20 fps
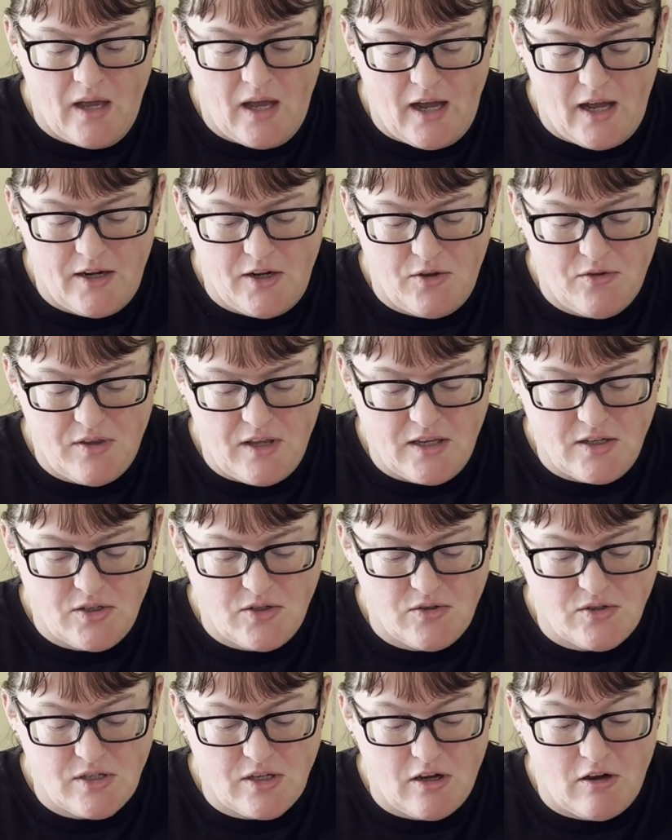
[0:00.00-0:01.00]
And you think
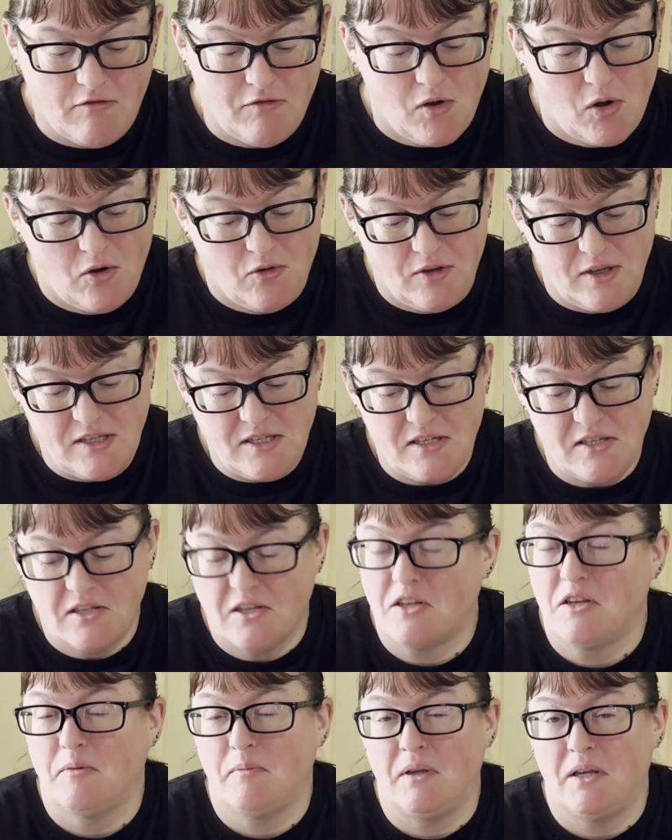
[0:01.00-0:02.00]
to yourself, oh, this is
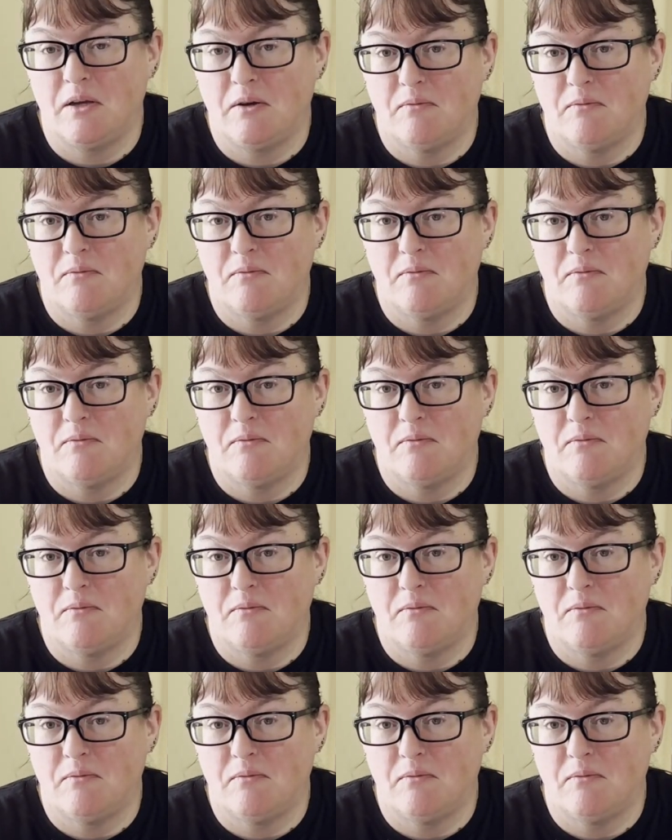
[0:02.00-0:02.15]
going to be